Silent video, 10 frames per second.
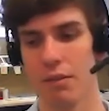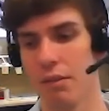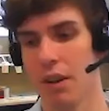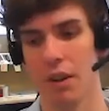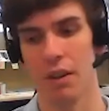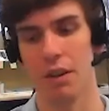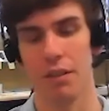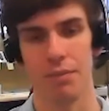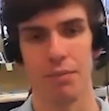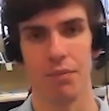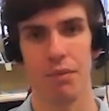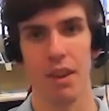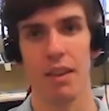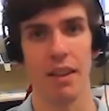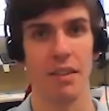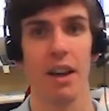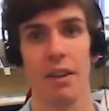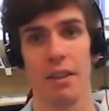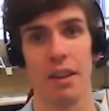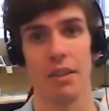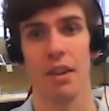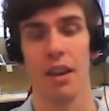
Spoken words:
uh, these kind of things,